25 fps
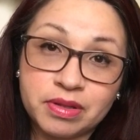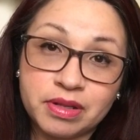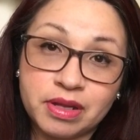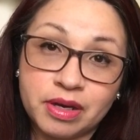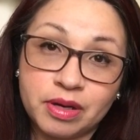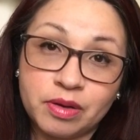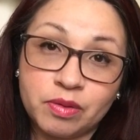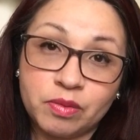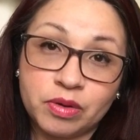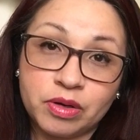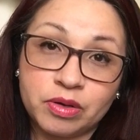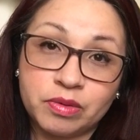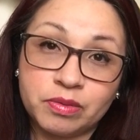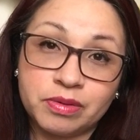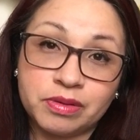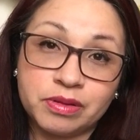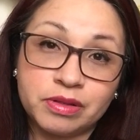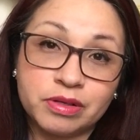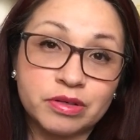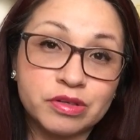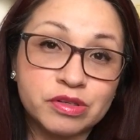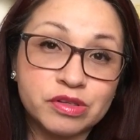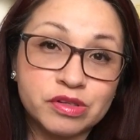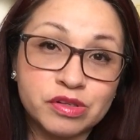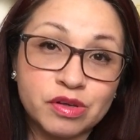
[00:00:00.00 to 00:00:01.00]
that I work with.
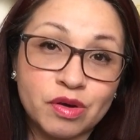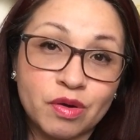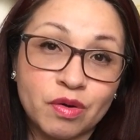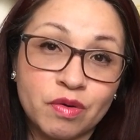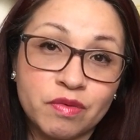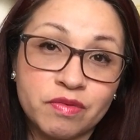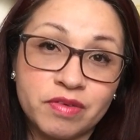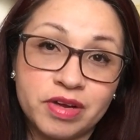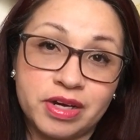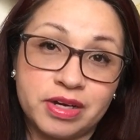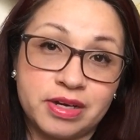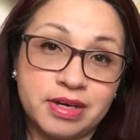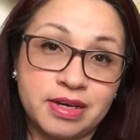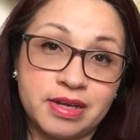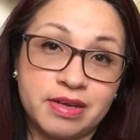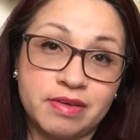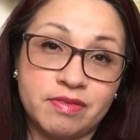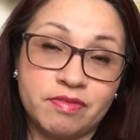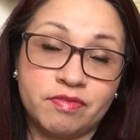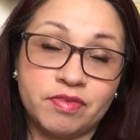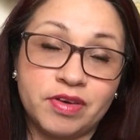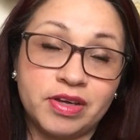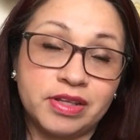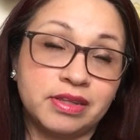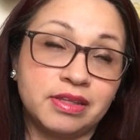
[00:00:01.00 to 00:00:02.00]
They're so very
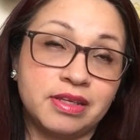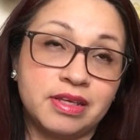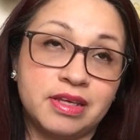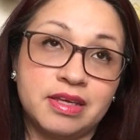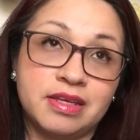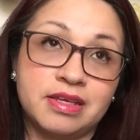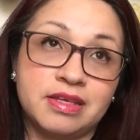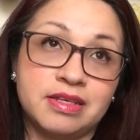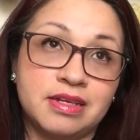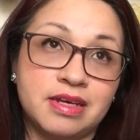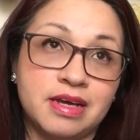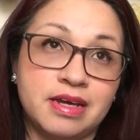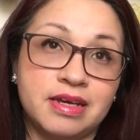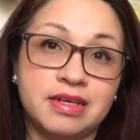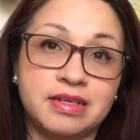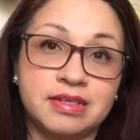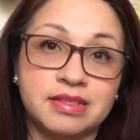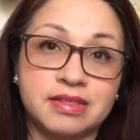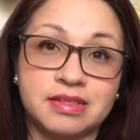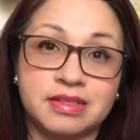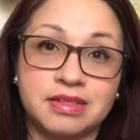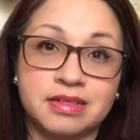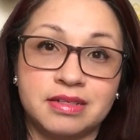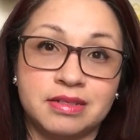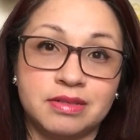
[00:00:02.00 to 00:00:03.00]
friendly and
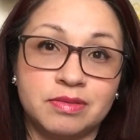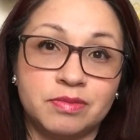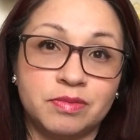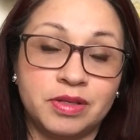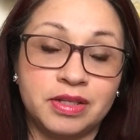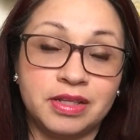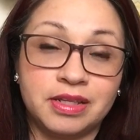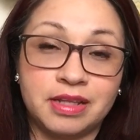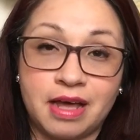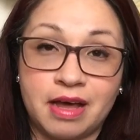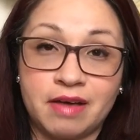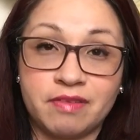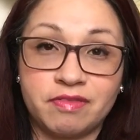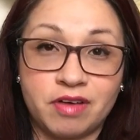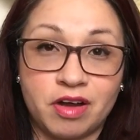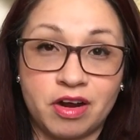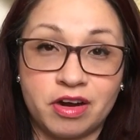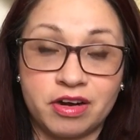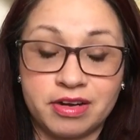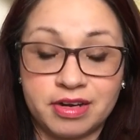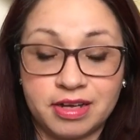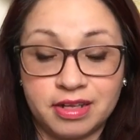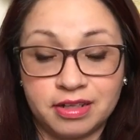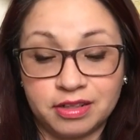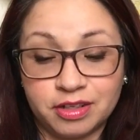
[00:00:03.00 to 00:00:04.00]
nice, and we laugh
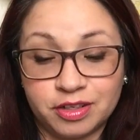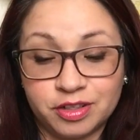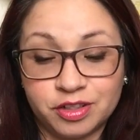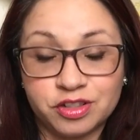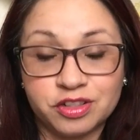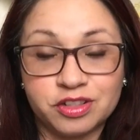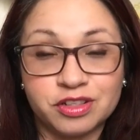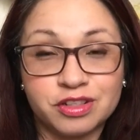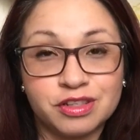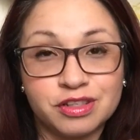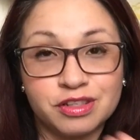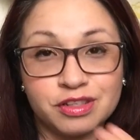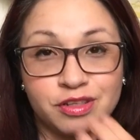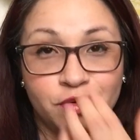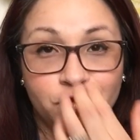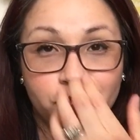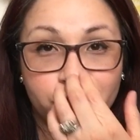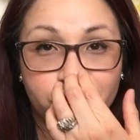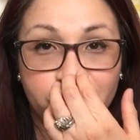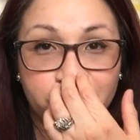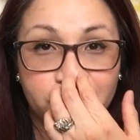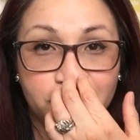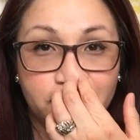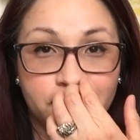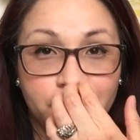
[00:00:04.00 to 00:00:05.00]
hard at lunch. It's so
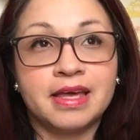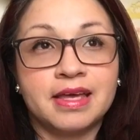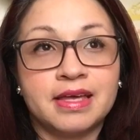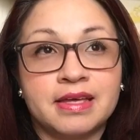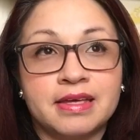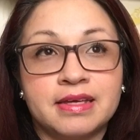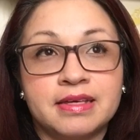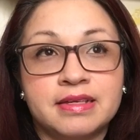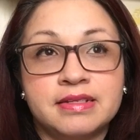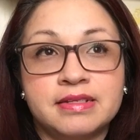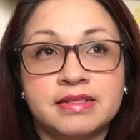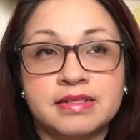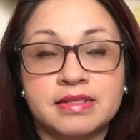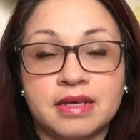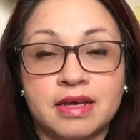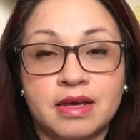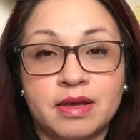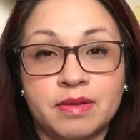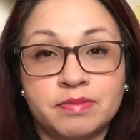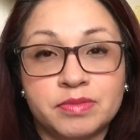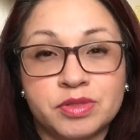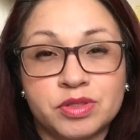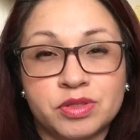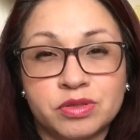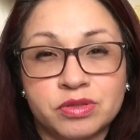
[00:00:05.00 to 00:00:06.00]
funny. And
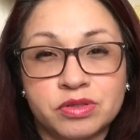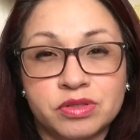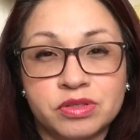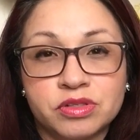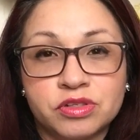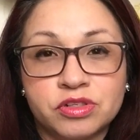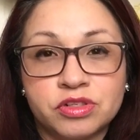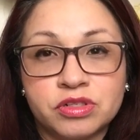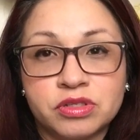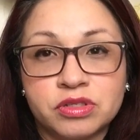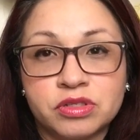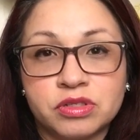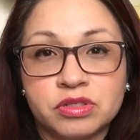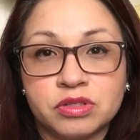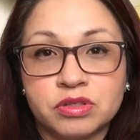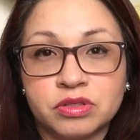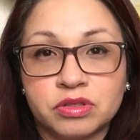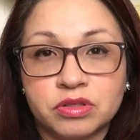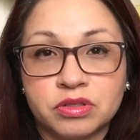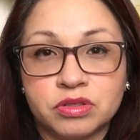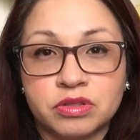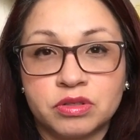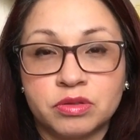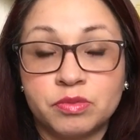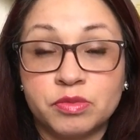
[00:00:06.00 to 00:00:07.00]
so it's just,
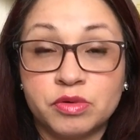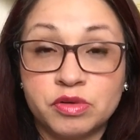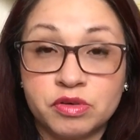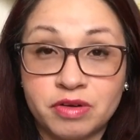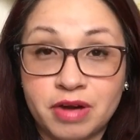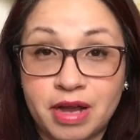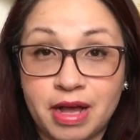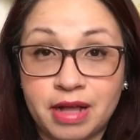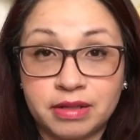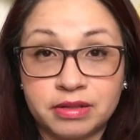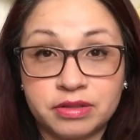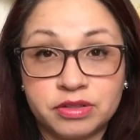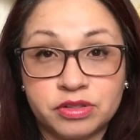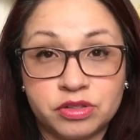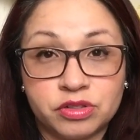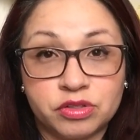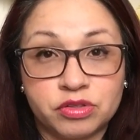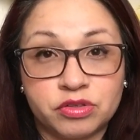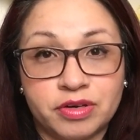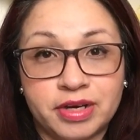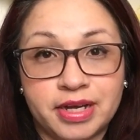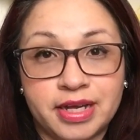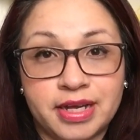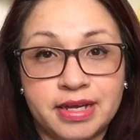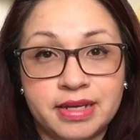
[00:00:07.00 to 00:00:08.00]
the morale is
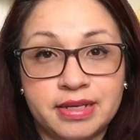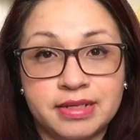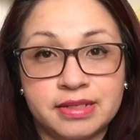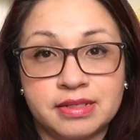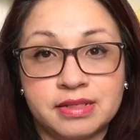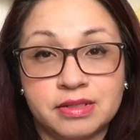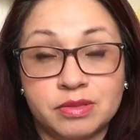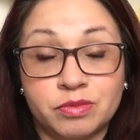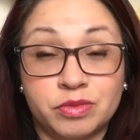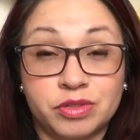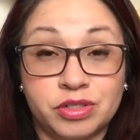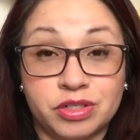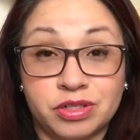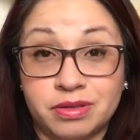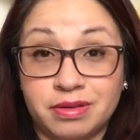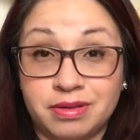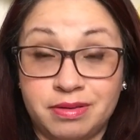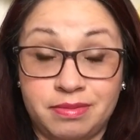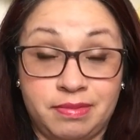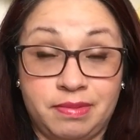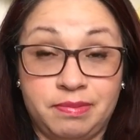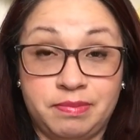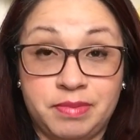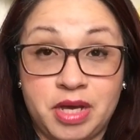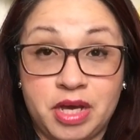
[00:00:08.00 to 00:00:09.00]
great, which I'm
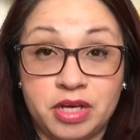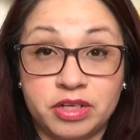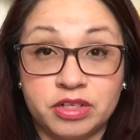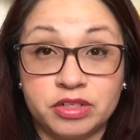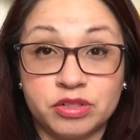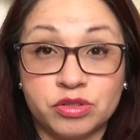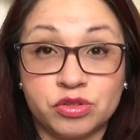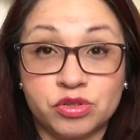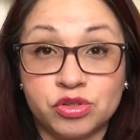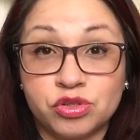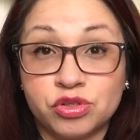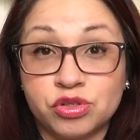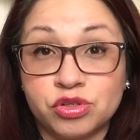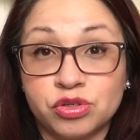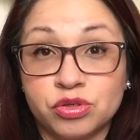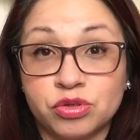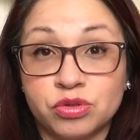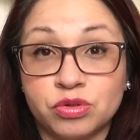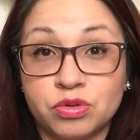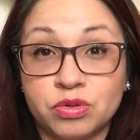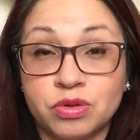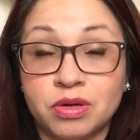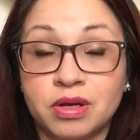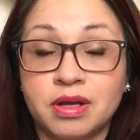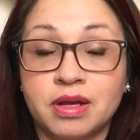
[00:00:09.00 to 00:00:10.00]
not used
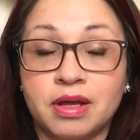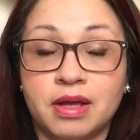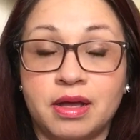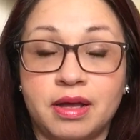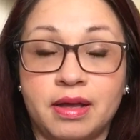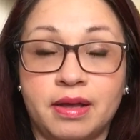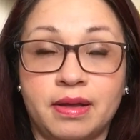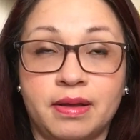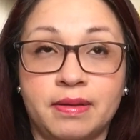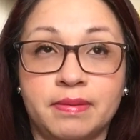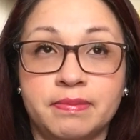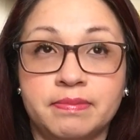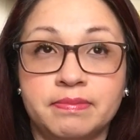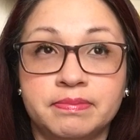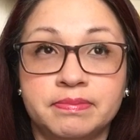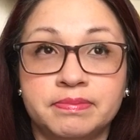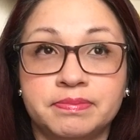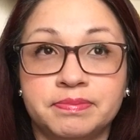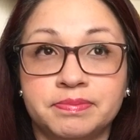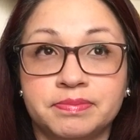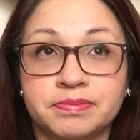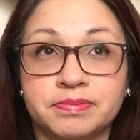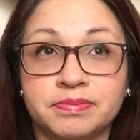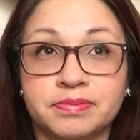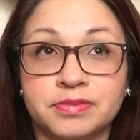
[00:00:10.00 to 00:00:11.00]
to.
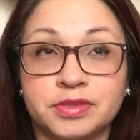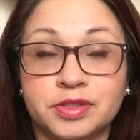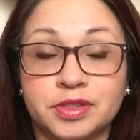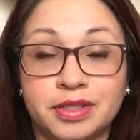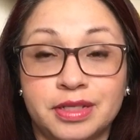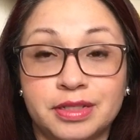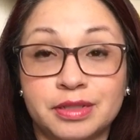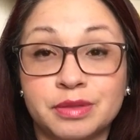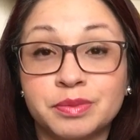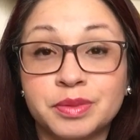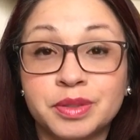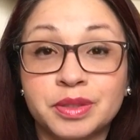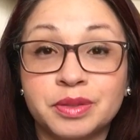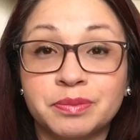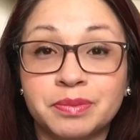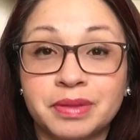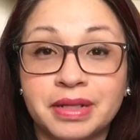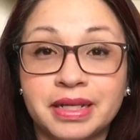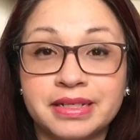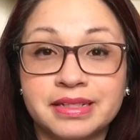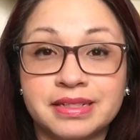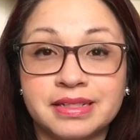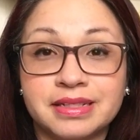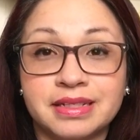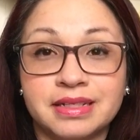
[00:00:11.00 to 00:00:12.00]
So that's been a
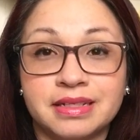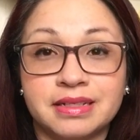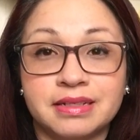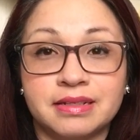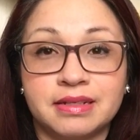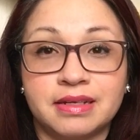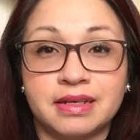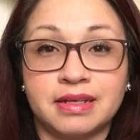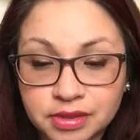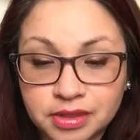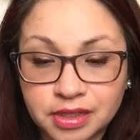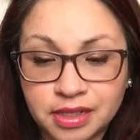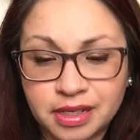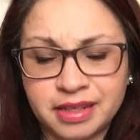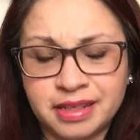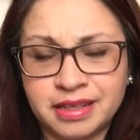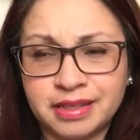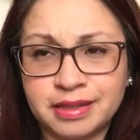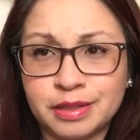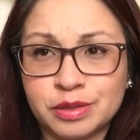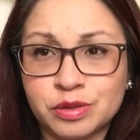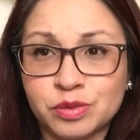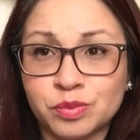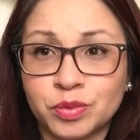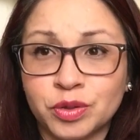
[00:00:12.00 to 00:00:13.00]
blessing. I
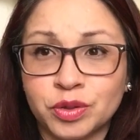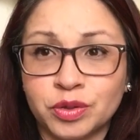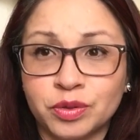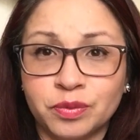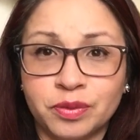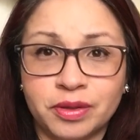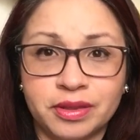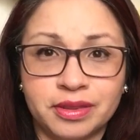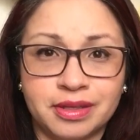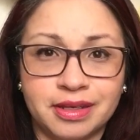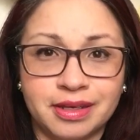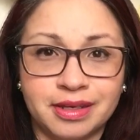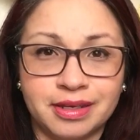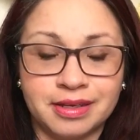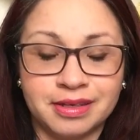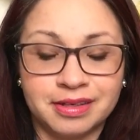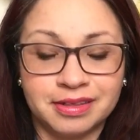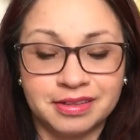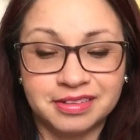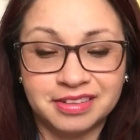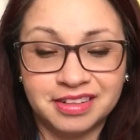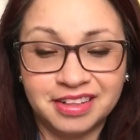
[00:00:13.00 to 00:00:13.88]
think that's more than one thing.